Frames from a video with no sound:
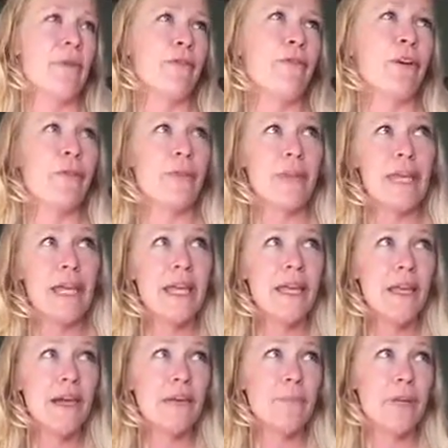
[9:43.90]
For
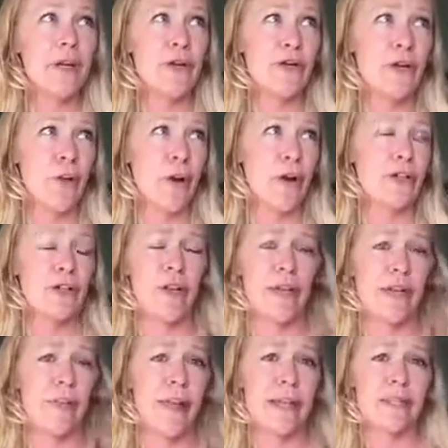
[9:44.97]
me, Pinot Noir is
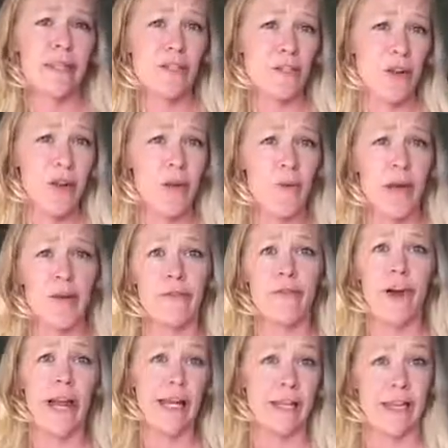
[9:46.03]
an amazing drinking wine
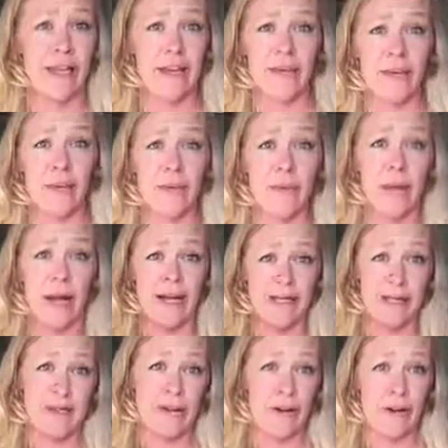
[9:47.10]
for anything. So like when I
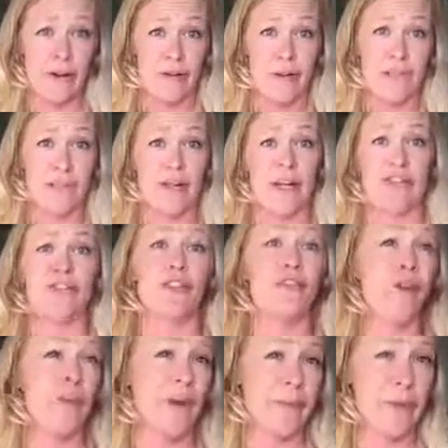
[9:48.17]
sit down in a restaurant, I
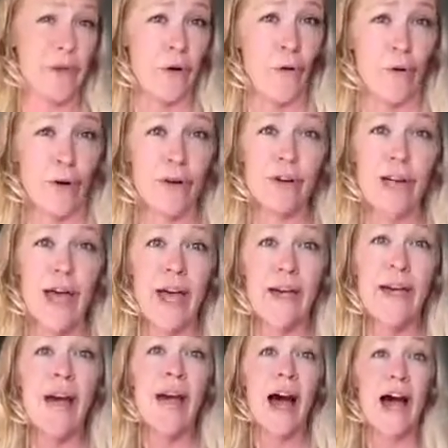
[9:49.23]
don't know what I'm going to order
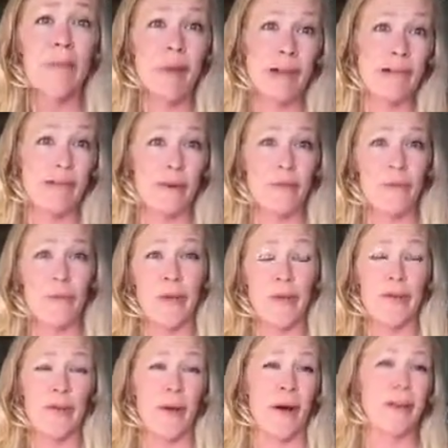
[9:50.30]
yet, I might start with a
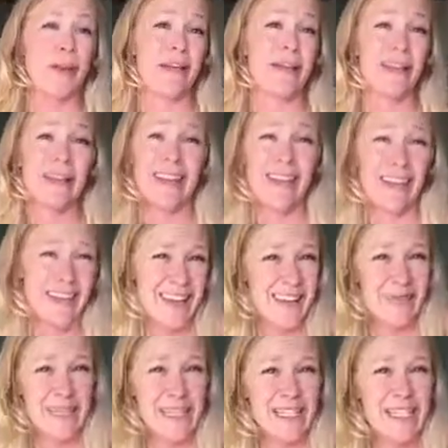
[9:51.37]
Pinot Noir because I think
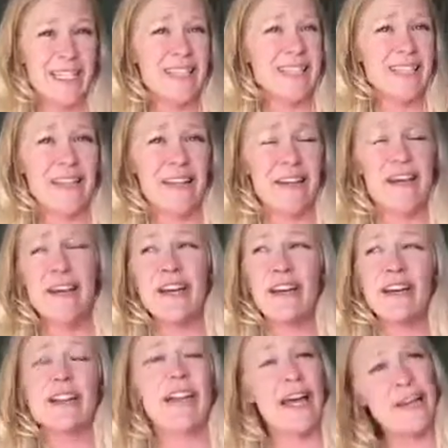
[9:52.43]
it's easily
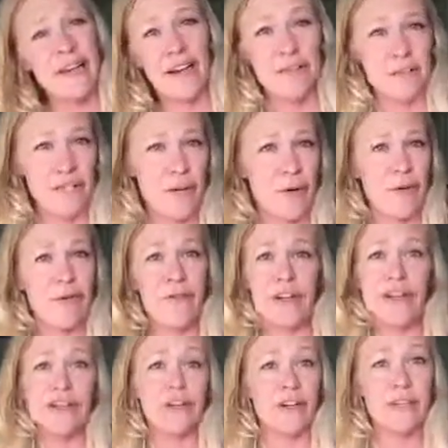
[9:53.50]
light enough to go with
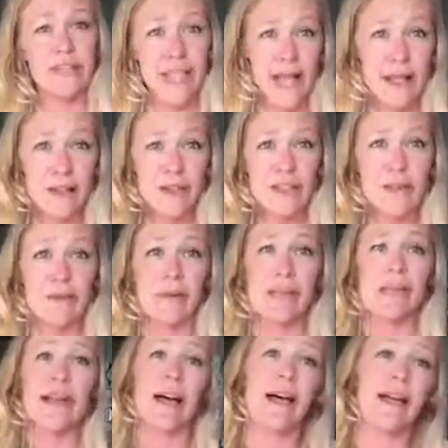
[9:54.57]
fish or a salad or something
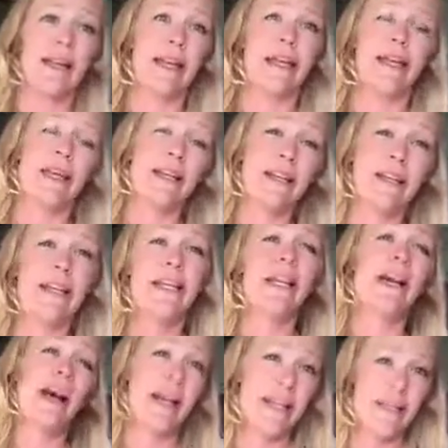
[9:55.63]
like that, and it could
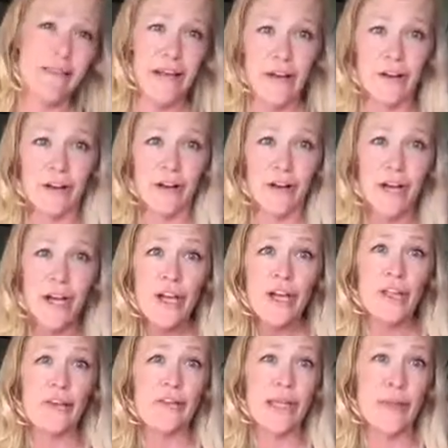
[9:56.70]
kind of handle,
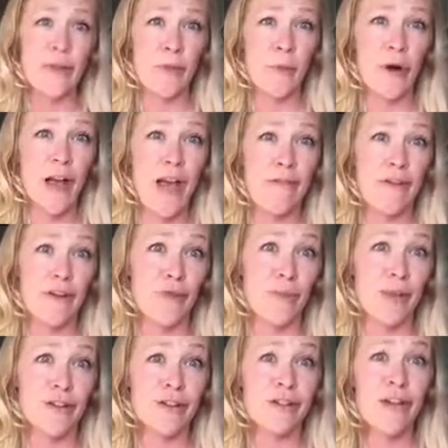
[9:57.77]
you know, some of the more heavier
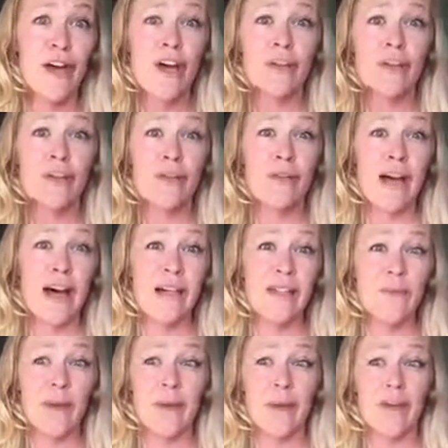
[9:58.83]
meals. So
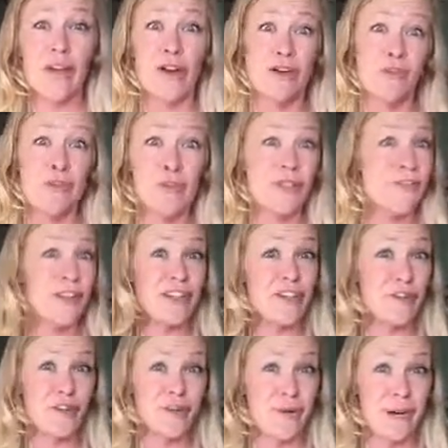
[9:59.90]
that's one of my go-tos if I
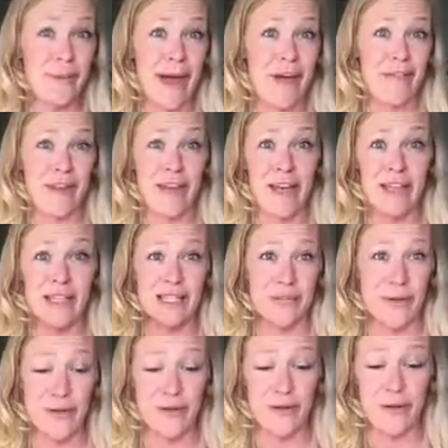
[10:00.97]
don't know what I'm having yet, is
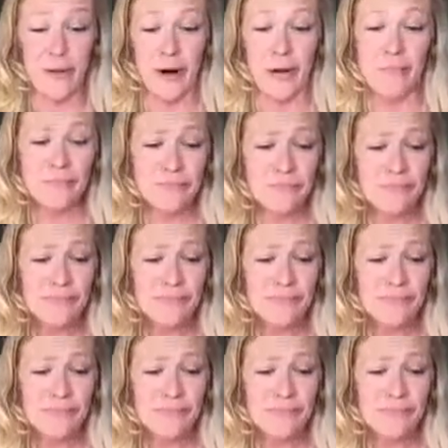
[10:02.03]
a Pinot Noir.